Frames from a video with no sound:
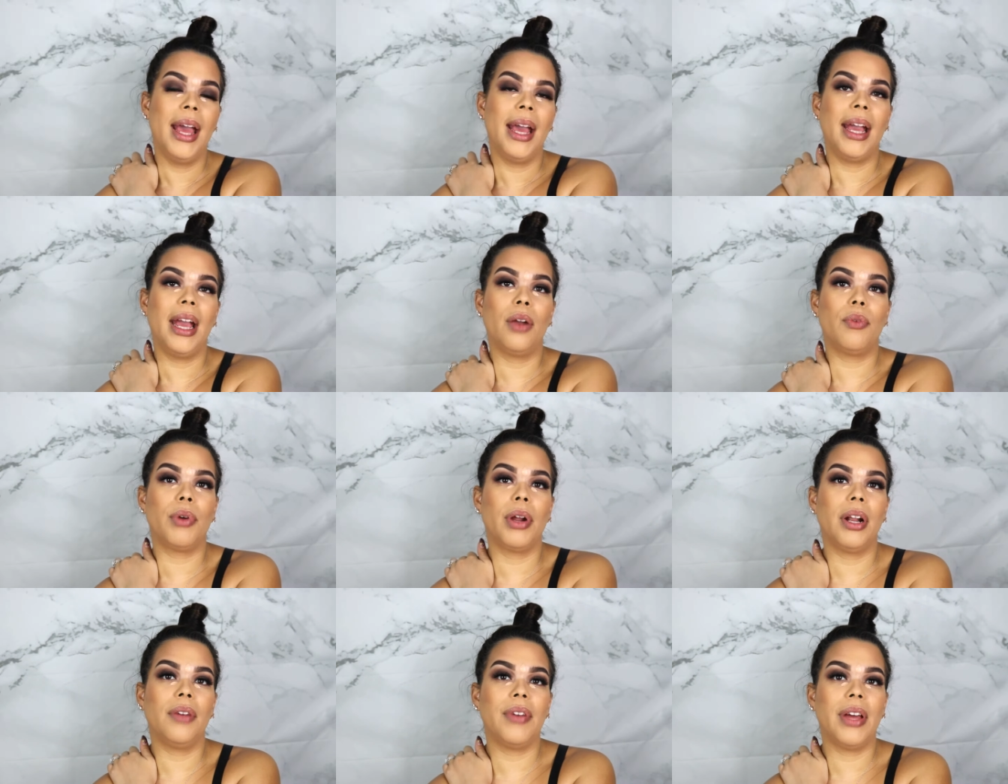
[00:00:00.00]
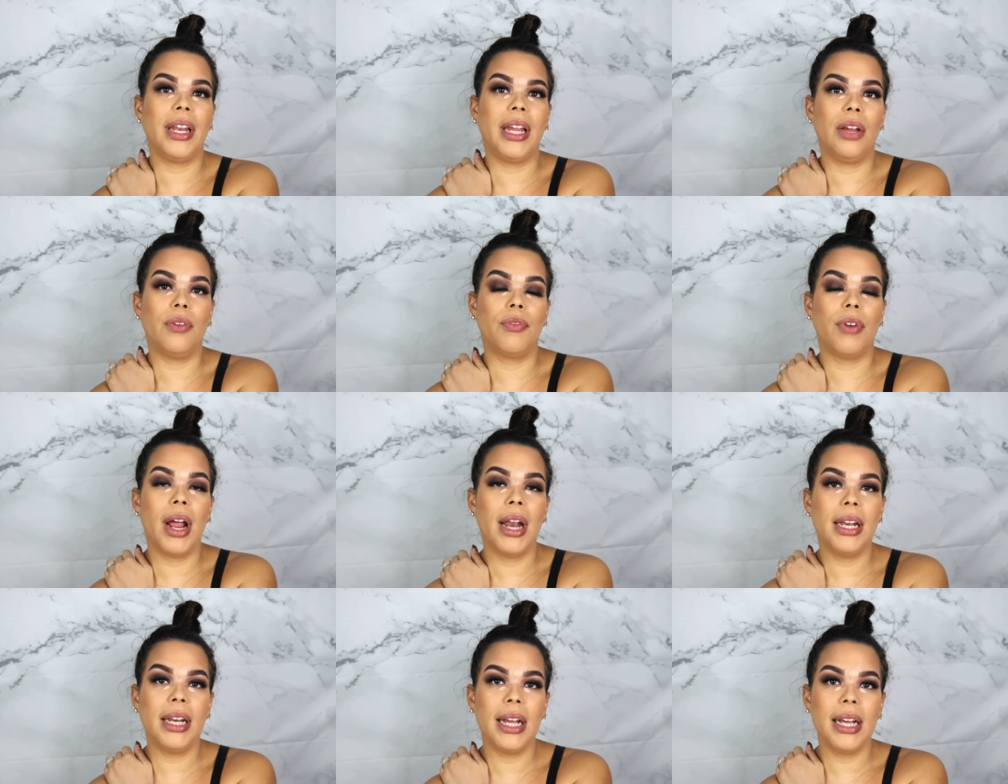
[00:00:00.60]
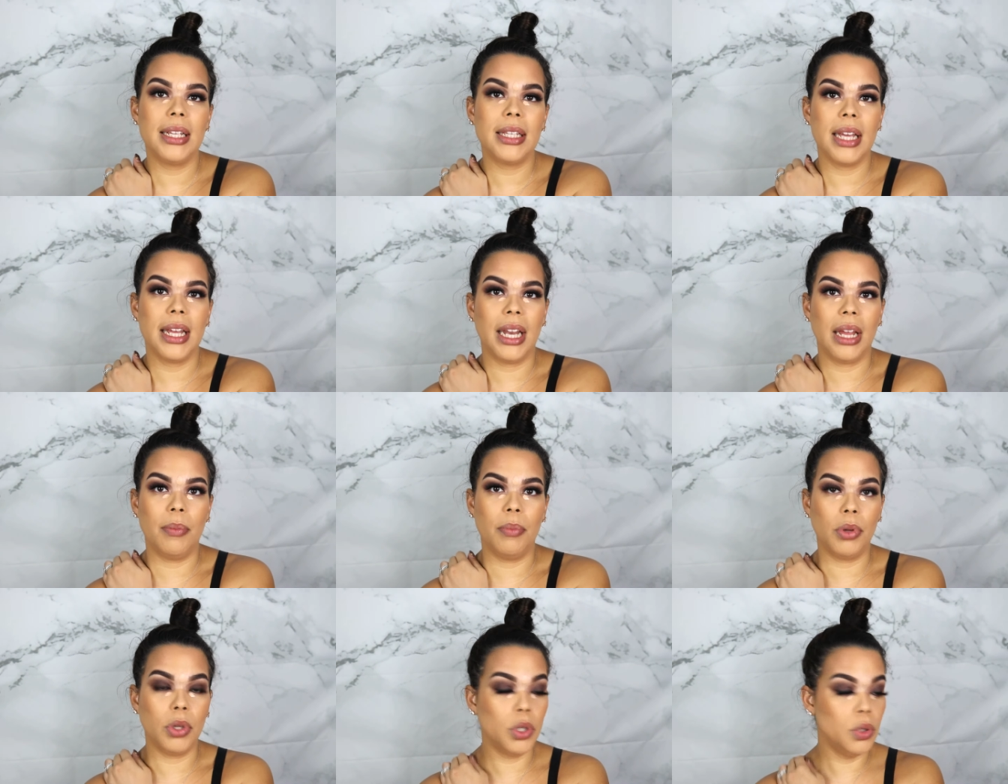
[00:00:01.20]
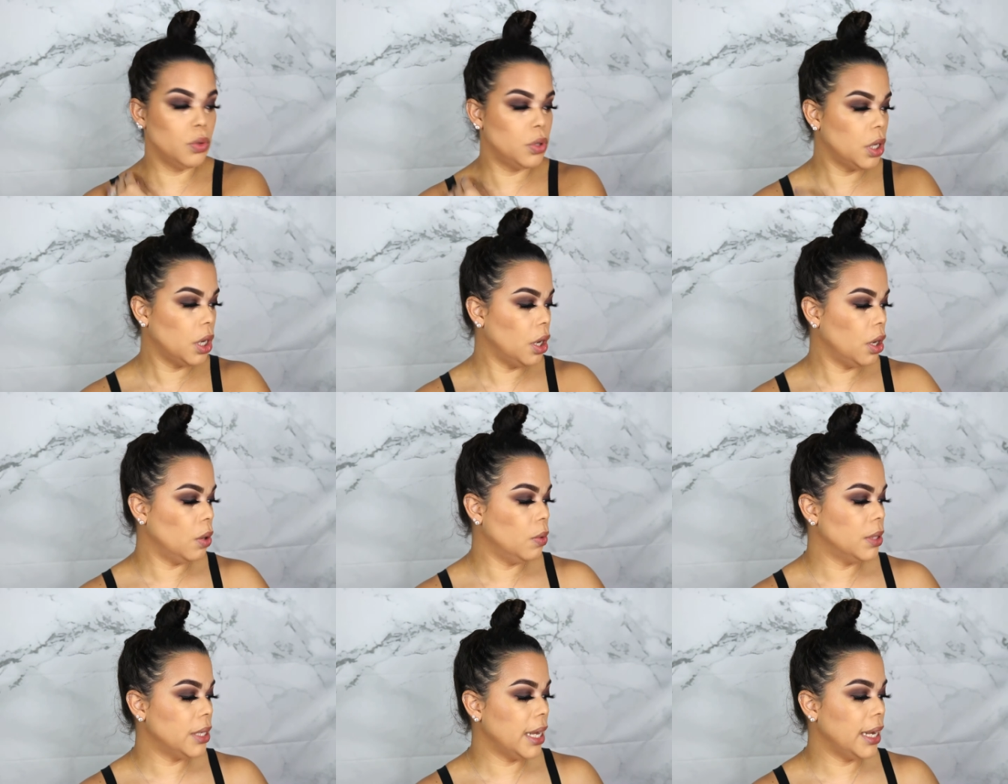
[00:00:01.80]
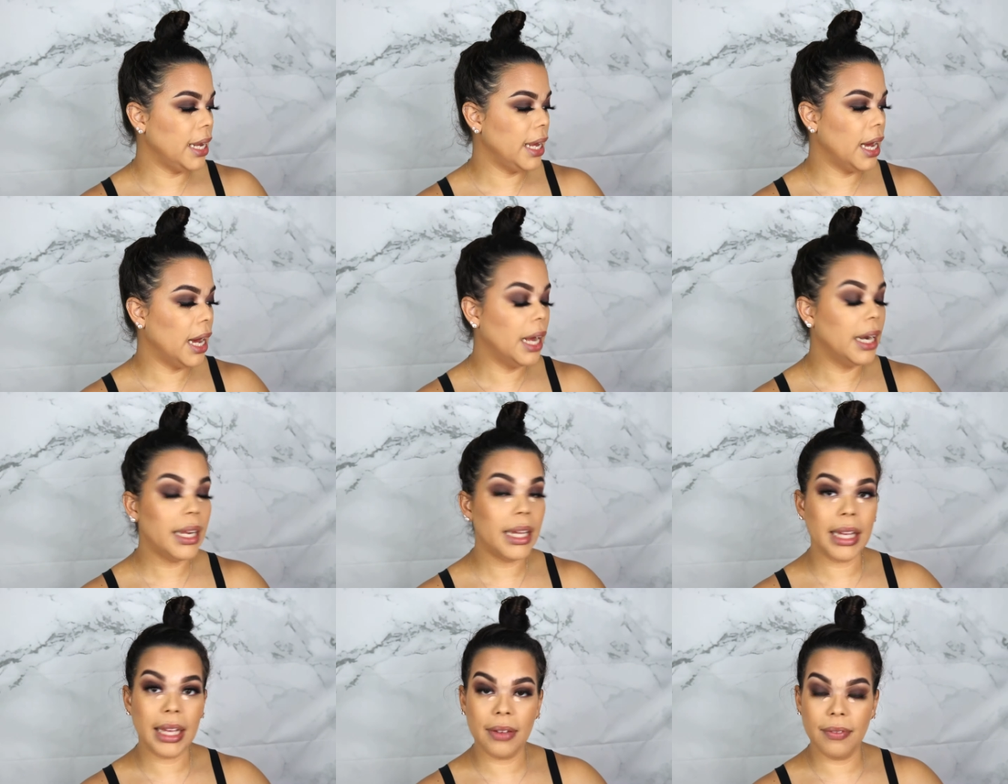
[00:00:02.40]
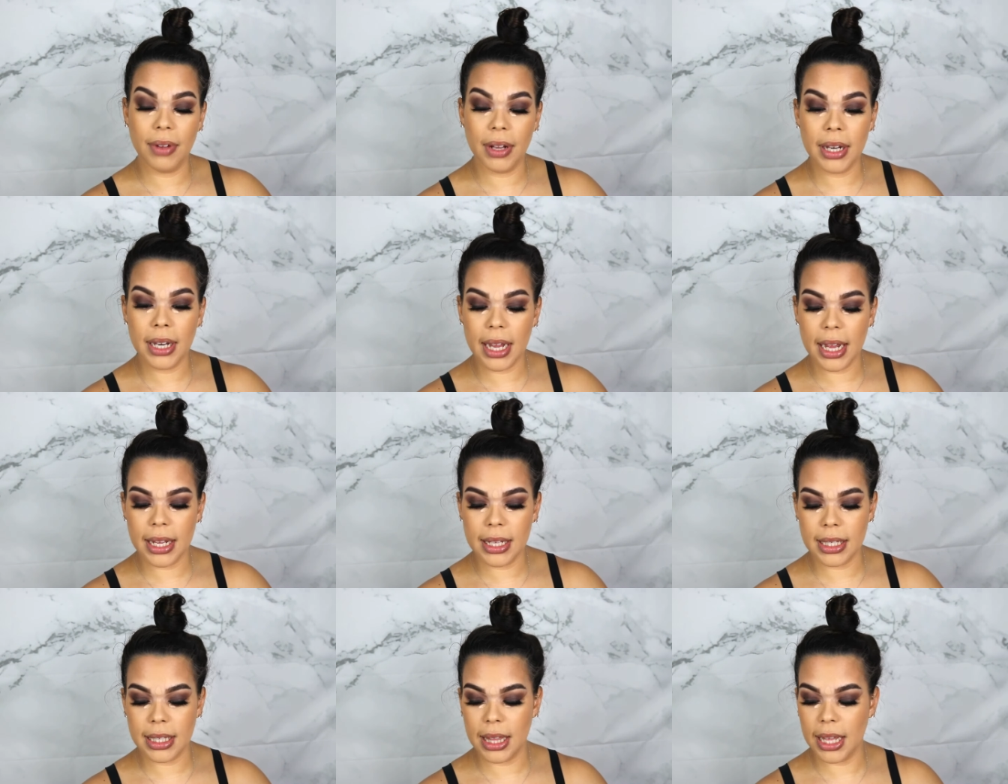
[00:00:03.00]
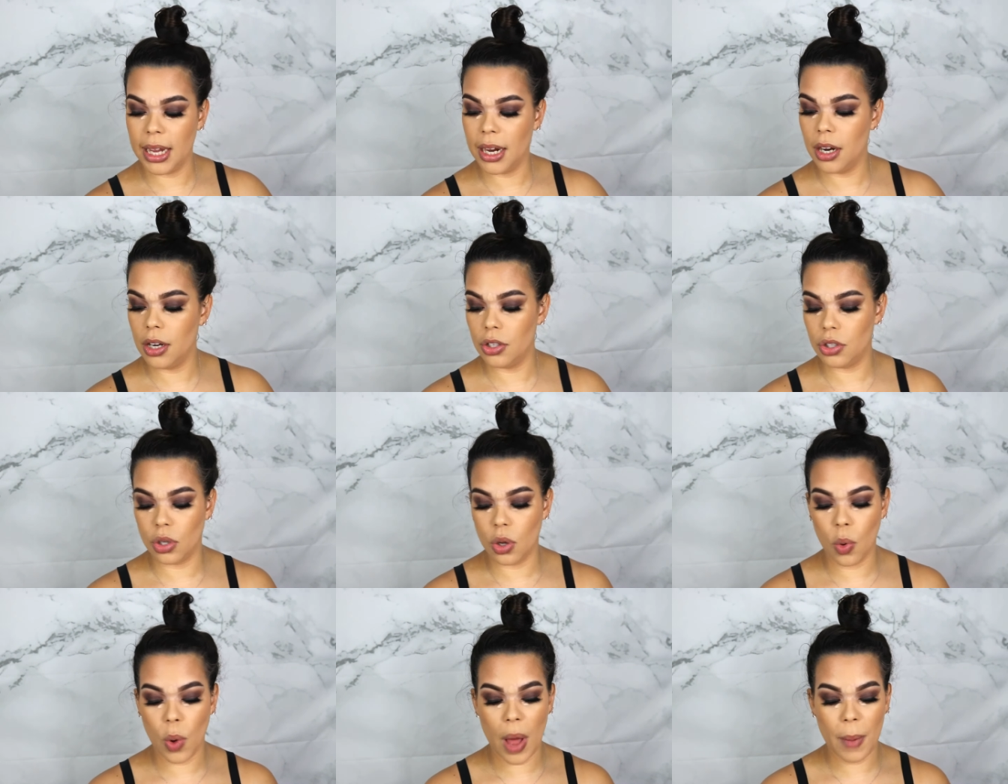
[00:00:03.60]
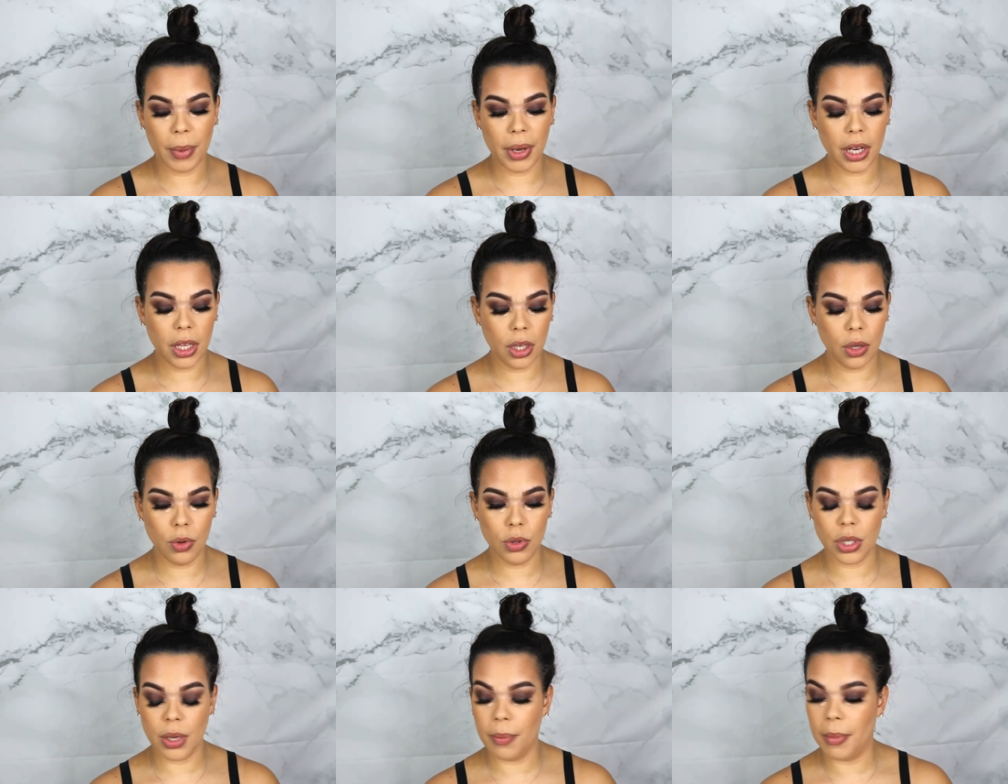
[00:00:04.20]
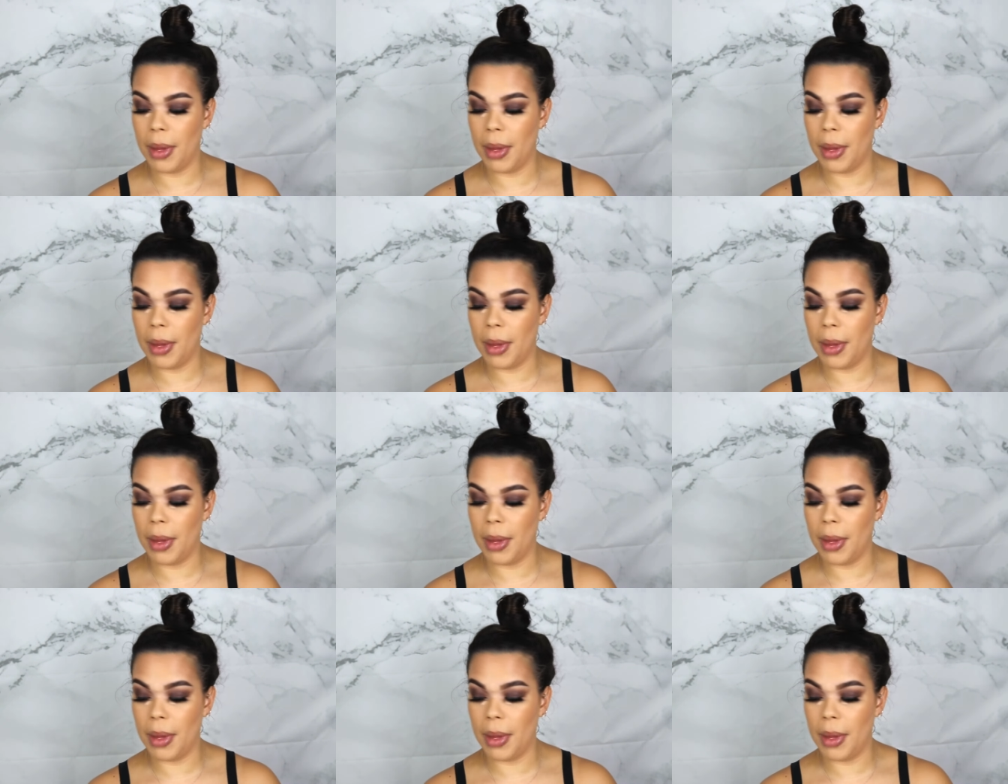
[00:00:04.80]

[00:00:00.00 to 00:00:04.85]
get rid of any redness, any blue tones, any unevenness there. So I'm gonna use